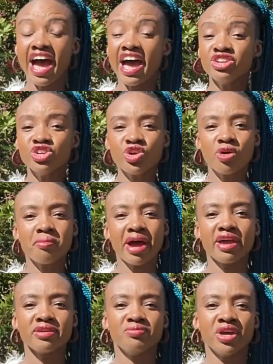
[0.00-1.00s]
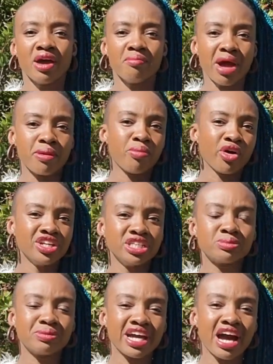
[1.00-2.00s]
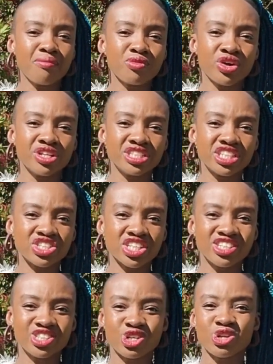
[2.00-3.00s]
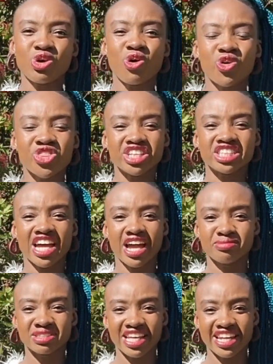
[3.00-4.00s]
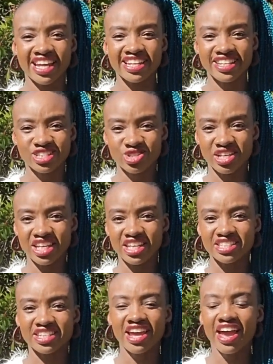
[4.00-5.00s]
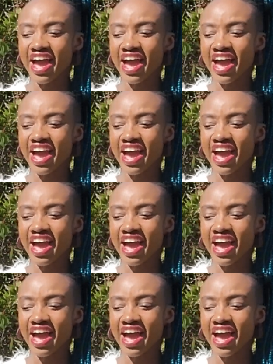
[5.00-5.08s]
And you know, my my body's become conditioned to know the times that I need to eat.